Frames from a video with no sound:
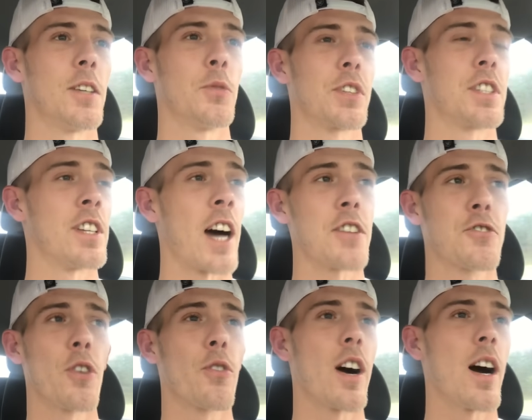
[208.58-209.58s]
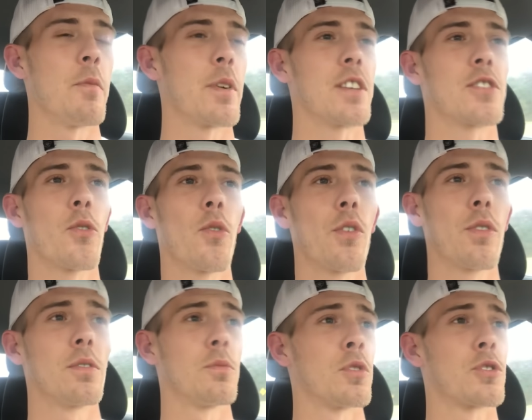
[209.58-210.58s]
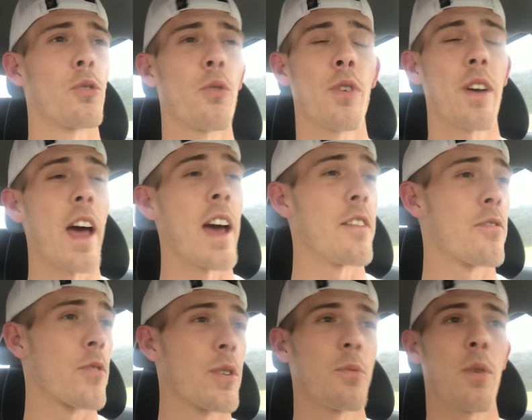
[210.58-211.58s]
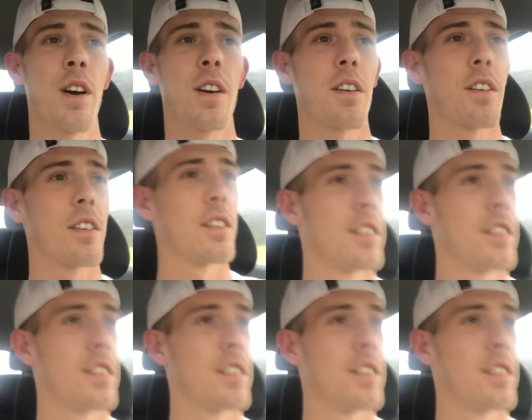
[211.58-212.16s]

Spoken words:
with the Nitro Comedy Tour. We're touring everywhere,